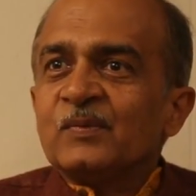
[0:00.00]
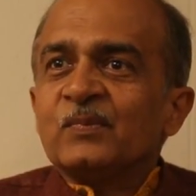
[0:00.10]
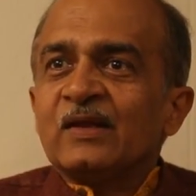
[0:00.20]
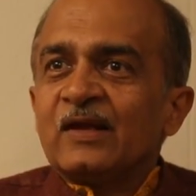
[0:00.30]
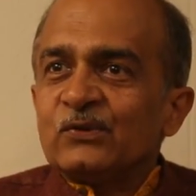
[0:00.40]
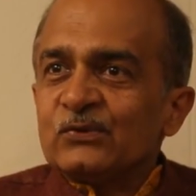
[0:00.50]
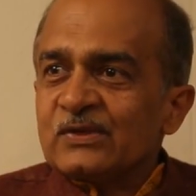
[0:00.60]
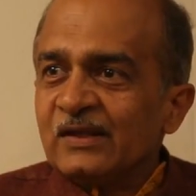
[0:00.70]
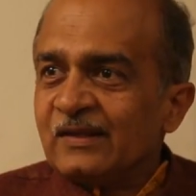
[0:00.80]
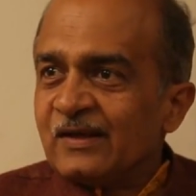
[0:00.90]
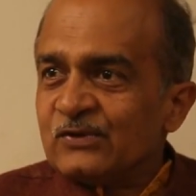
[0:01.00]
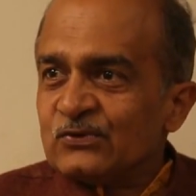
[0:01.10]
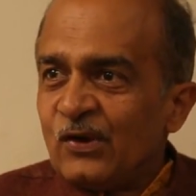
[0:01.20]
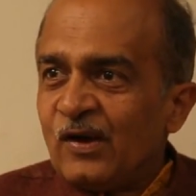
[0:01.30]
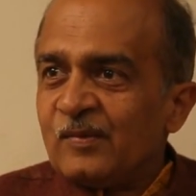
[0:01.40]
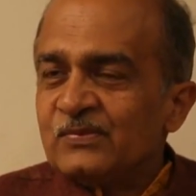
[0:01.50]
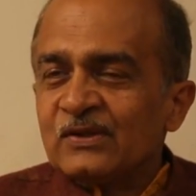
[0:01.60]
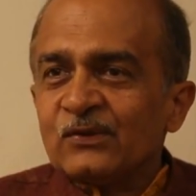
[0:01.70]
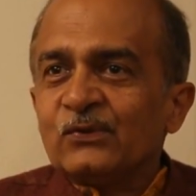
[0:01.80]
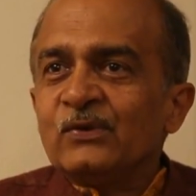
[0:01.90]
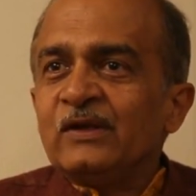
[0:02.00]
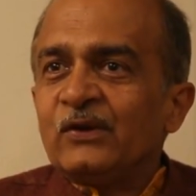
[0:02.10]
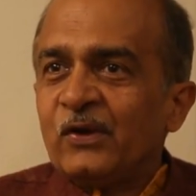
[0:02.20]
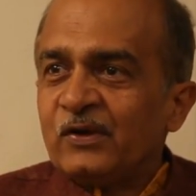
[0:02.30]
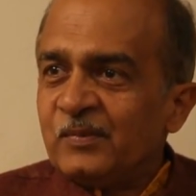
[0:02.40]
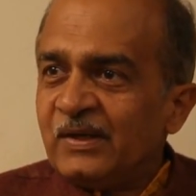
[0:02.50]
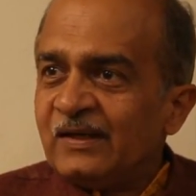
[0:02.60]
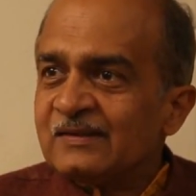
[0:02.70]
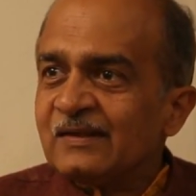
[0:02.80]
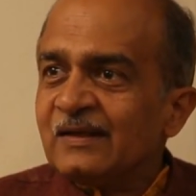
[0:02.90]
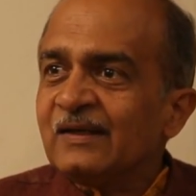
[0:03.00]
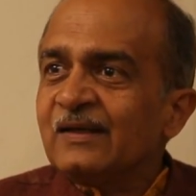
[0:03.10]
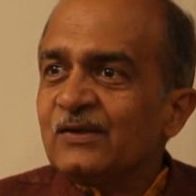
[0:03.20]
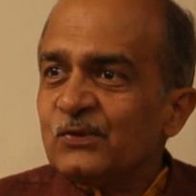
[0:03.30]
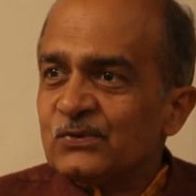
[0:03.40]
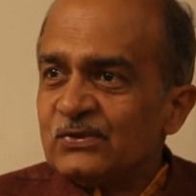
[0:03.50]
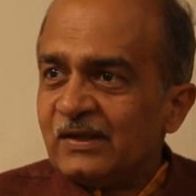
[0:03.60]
people are losing their jobs, the whole economy has taken a huge